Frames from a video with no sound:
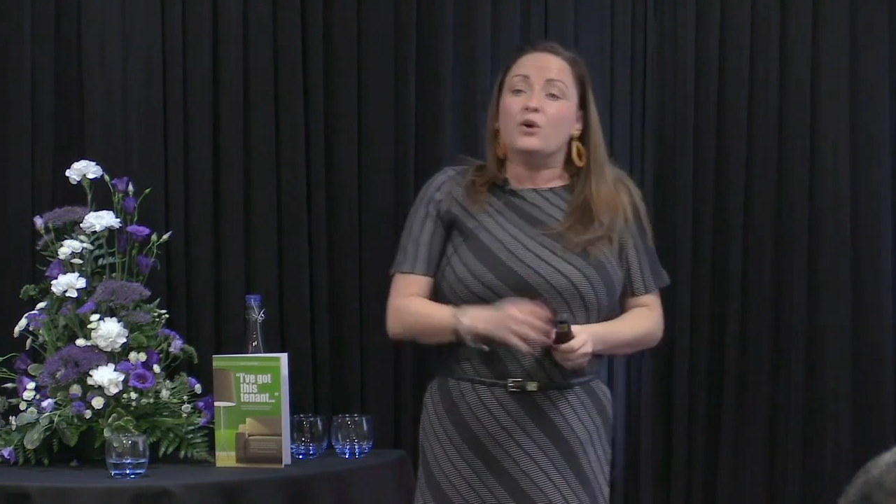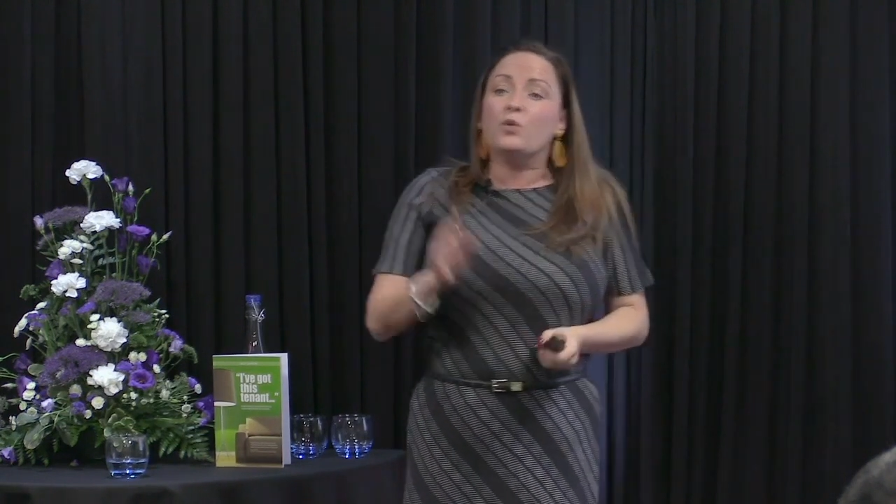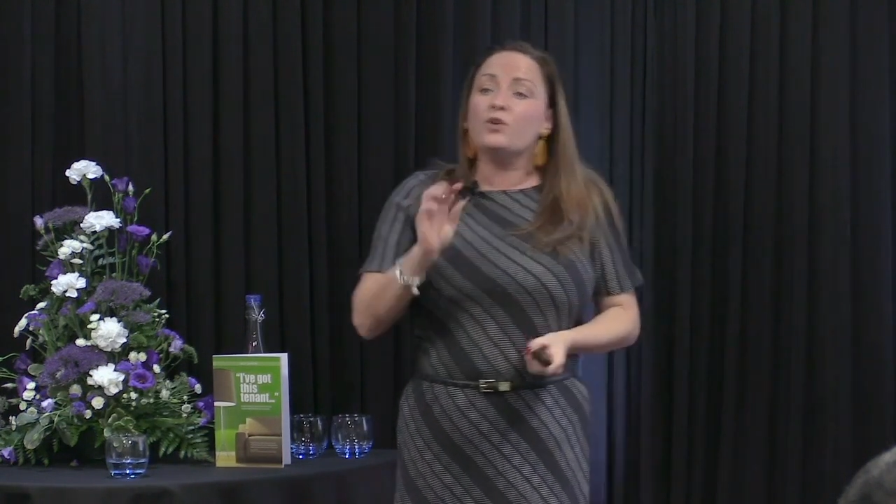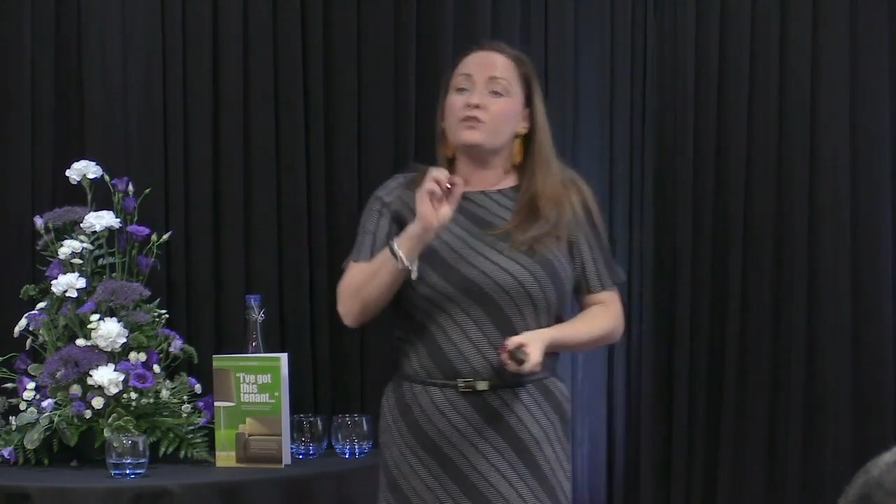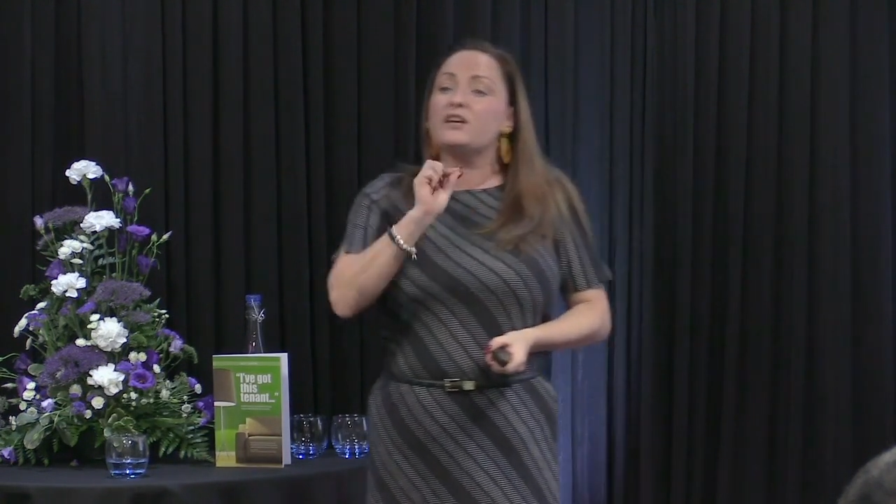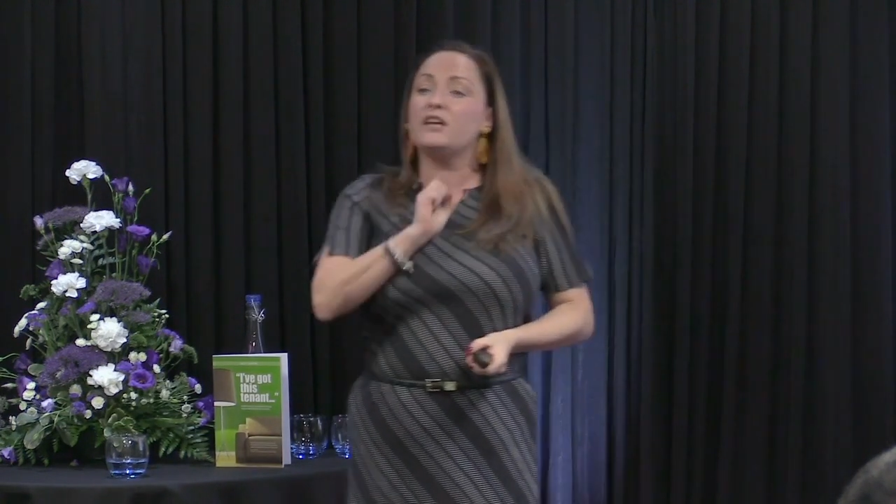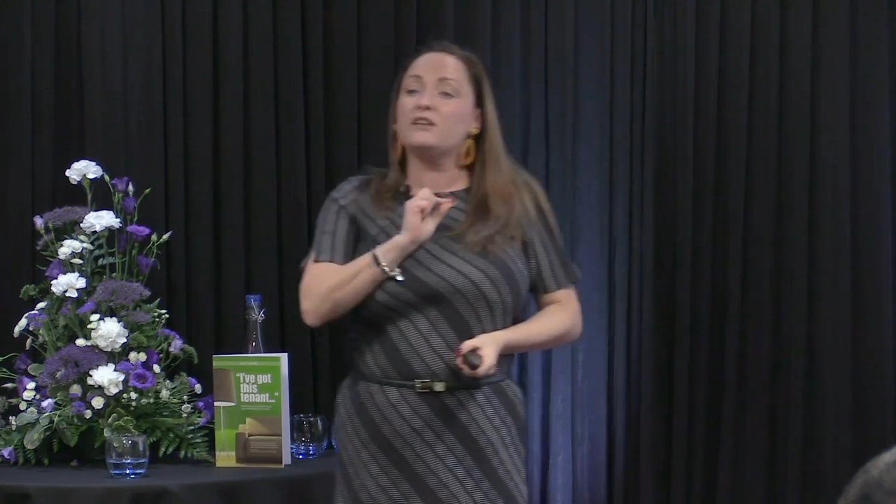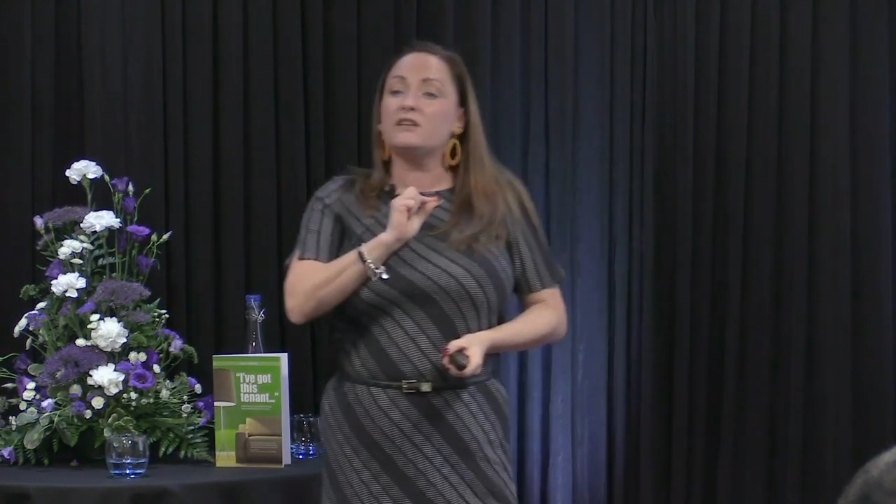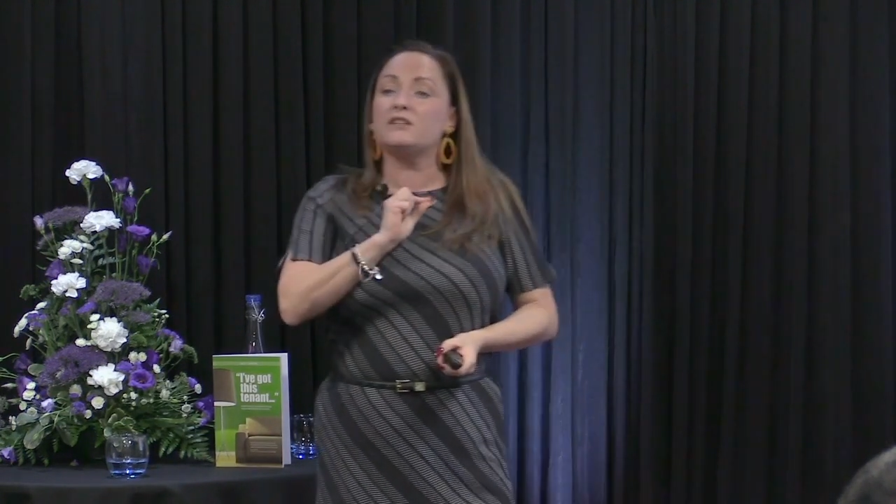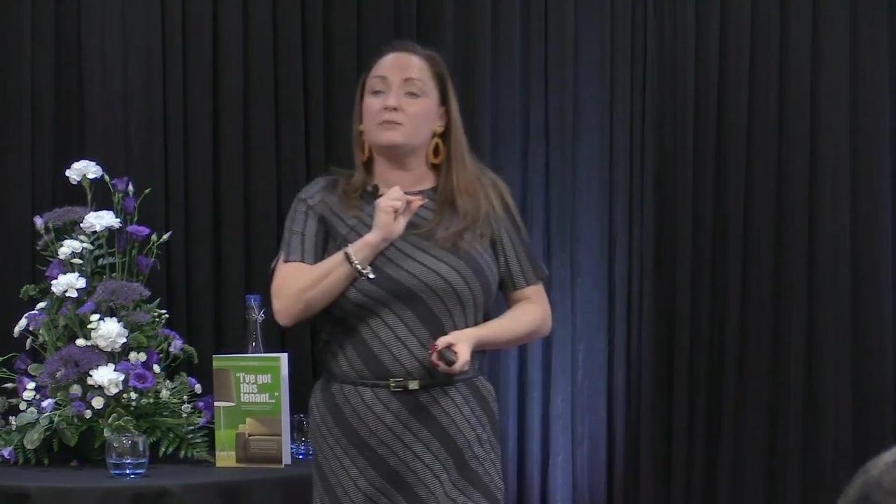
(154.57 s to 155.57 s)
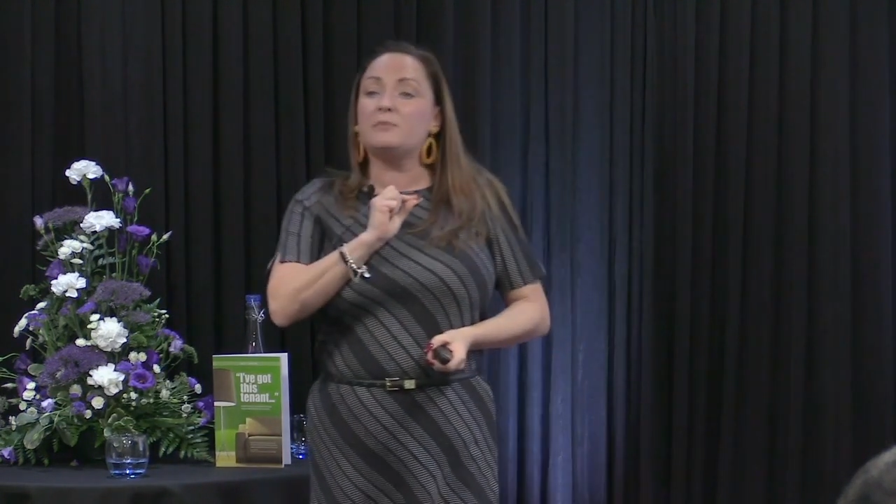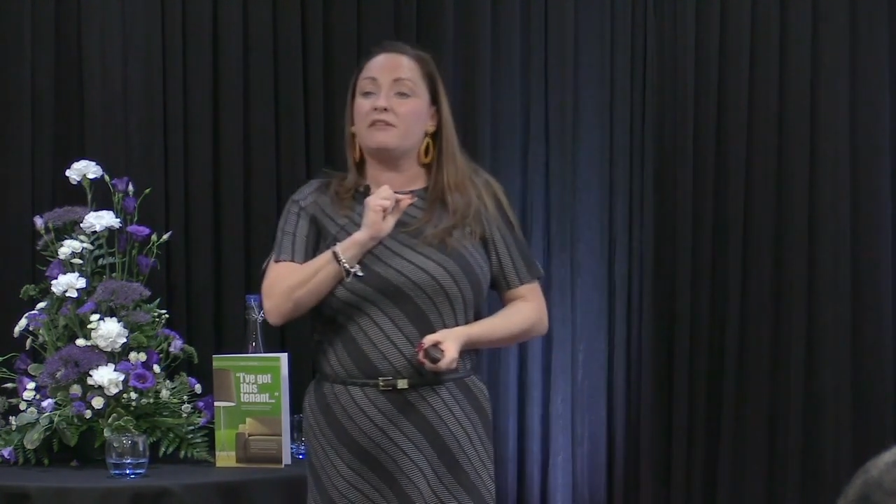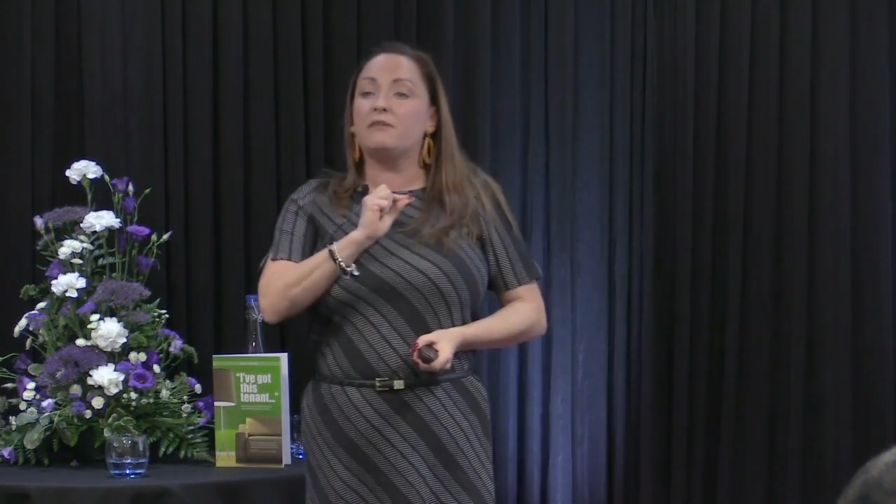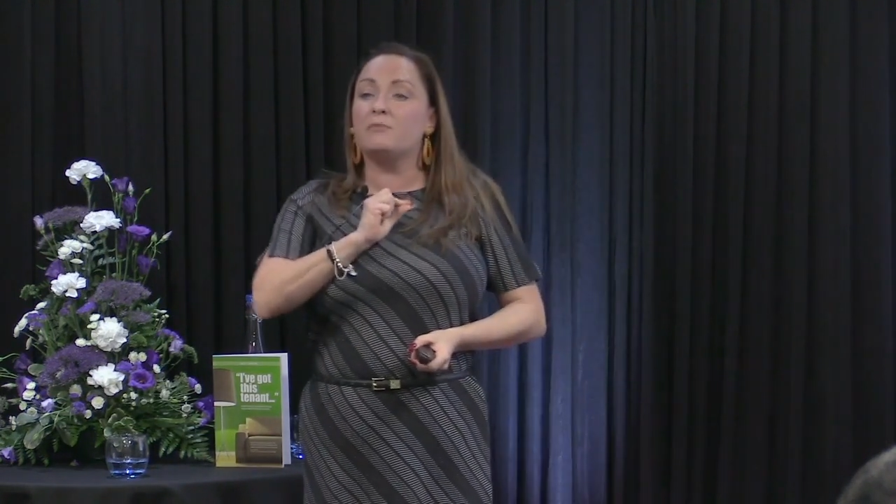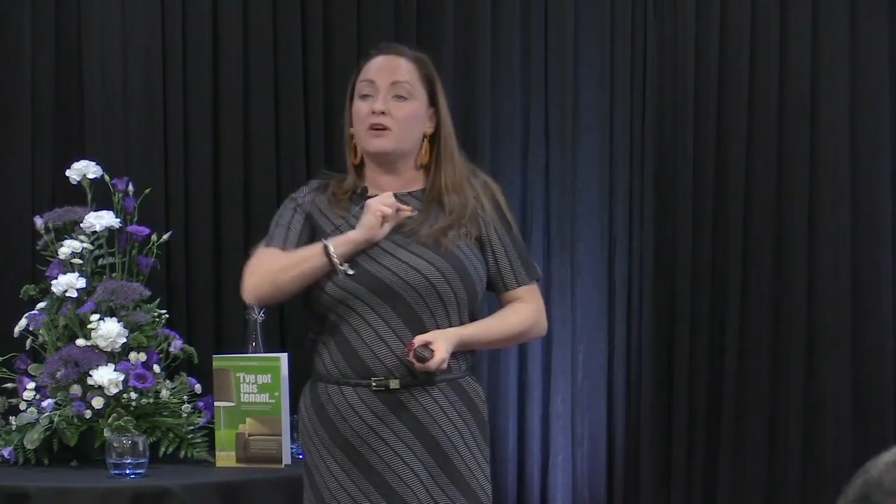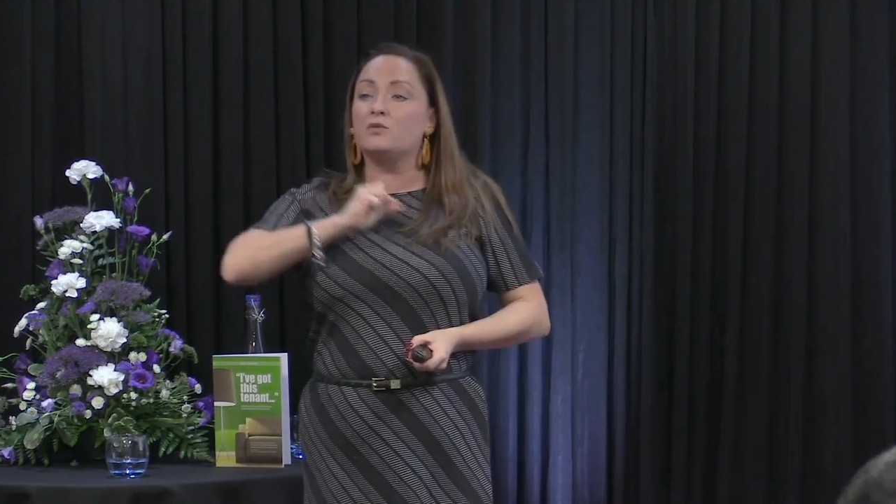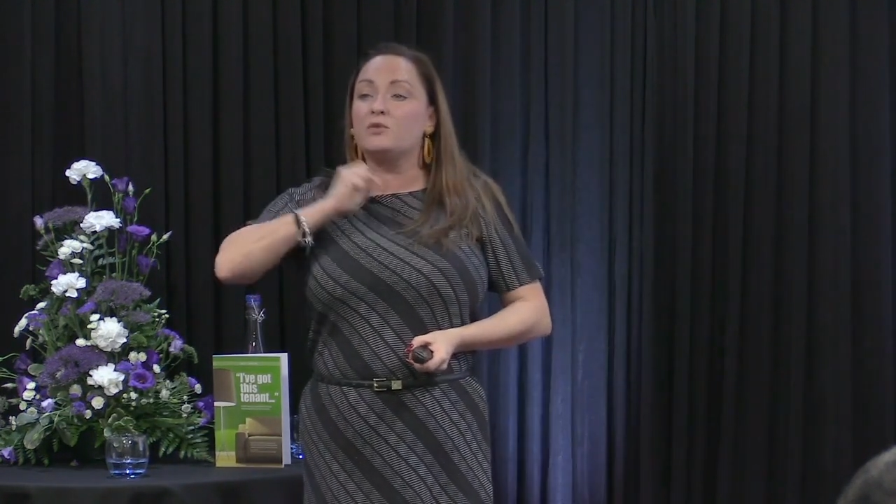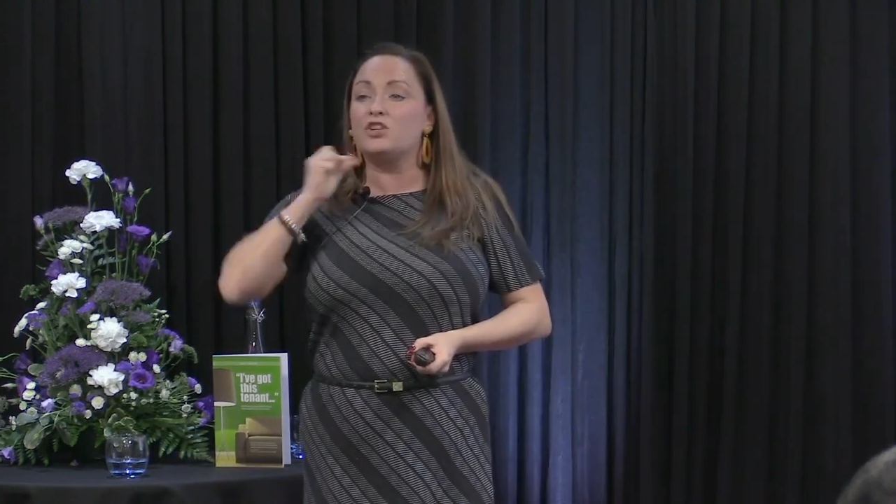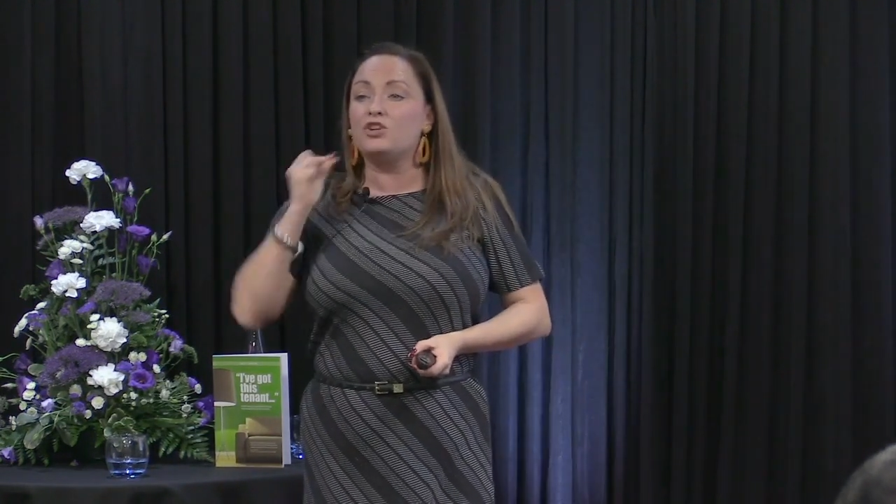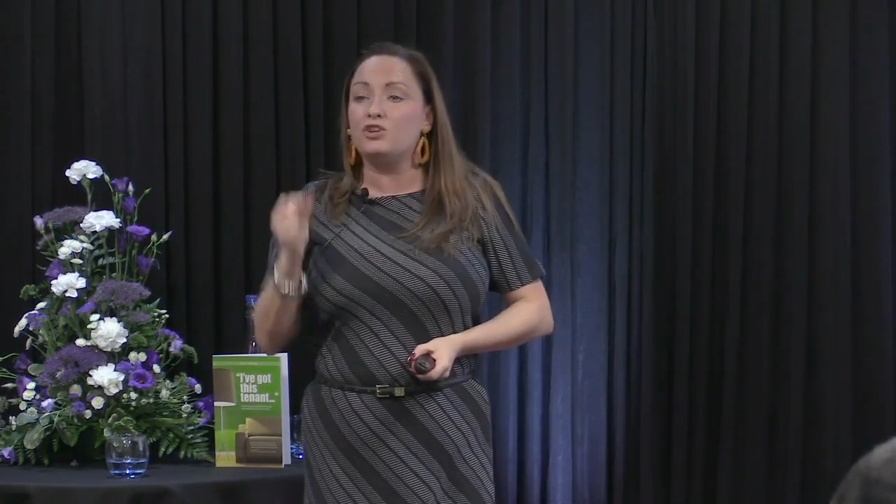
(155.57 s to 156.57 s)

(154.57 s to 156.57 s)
One of the key things to bear in mind with the